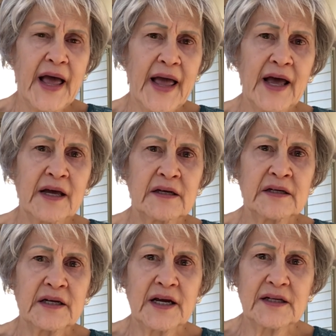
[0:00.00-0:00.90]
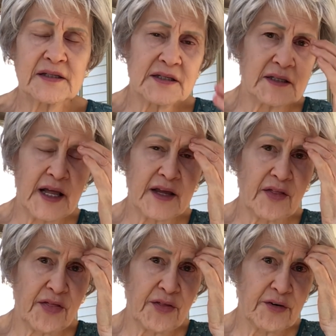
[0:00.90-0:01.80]
and it's
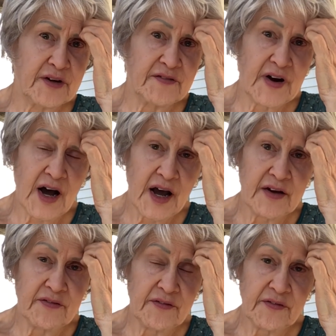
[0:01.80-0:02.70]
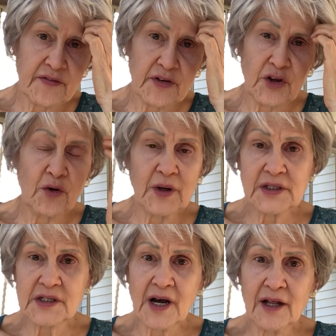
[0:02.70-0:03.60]
like 35
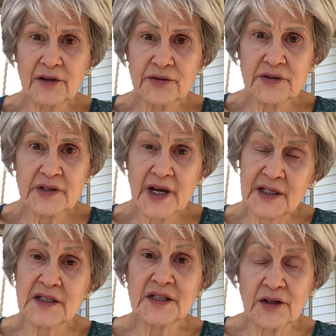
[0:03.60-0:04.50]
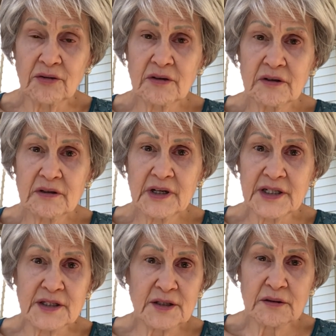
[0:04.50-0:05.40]
US dollars, and it's silk.
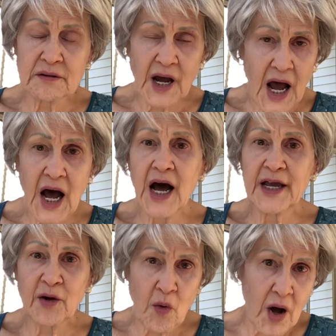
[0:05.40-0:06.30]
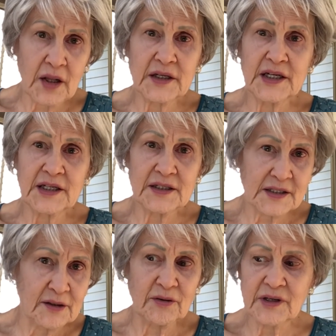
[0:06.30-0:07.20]
It's high quality
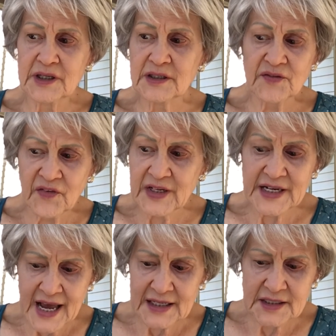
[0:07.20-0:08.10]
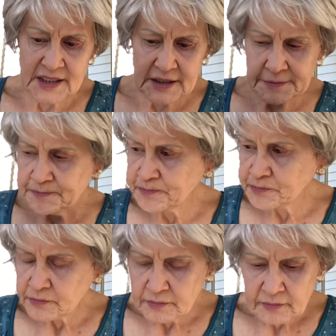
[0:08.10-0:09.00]
silk. It's fantastic.
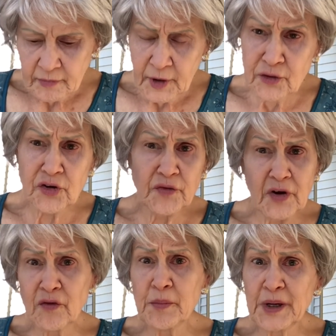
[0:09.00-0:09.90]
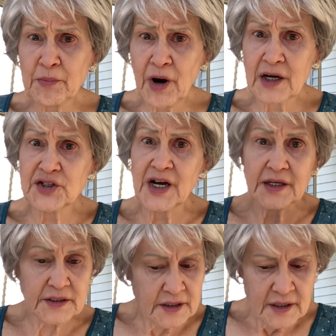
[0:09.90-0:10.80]
So if you have a big
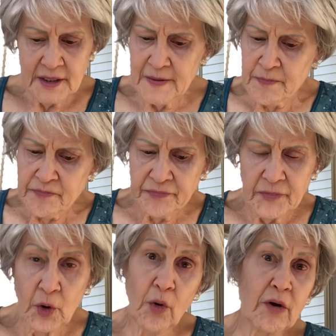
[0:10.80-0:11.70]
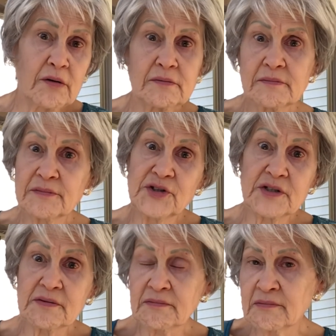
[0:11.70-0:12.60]
project, or
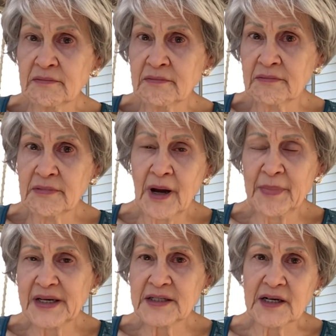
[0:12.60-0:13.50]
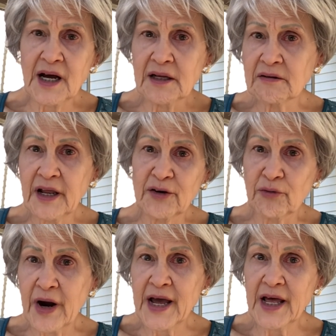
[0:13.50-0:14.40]
just a basic color like
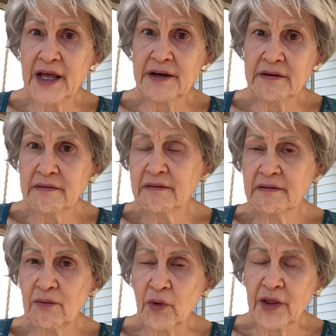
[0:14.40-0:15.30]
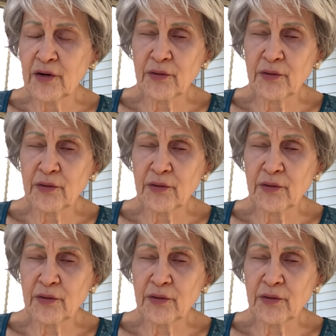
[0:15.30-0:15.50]
red, one of their